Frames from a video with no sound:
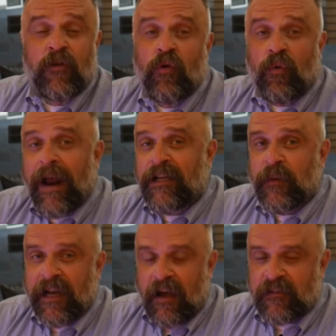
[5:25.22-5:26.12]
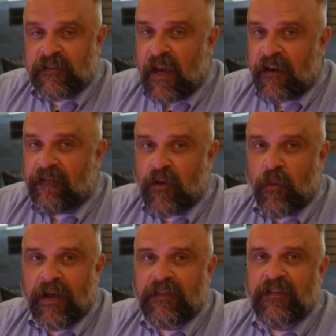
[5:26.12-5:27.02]
you graduate outside of the
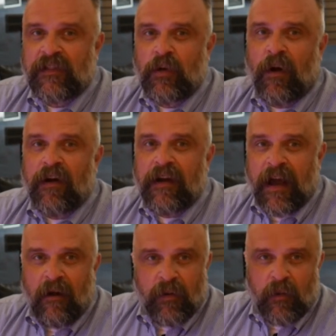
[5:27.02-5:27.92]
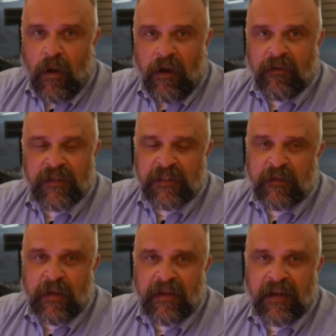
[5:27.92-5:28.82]
US, you are not required to
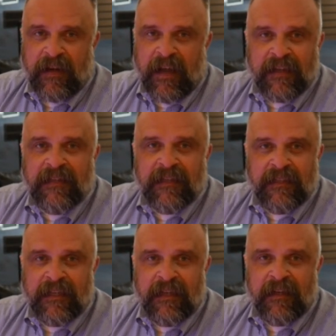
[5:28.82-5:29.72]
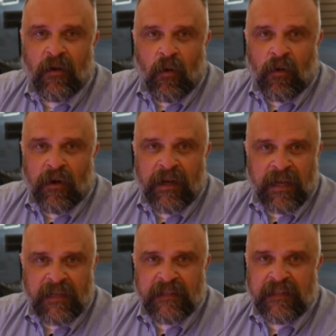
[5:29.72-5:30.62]
submit an SAT or an
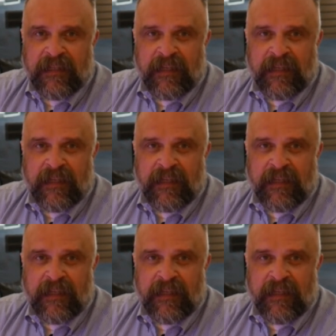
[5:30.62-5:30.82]
ACT.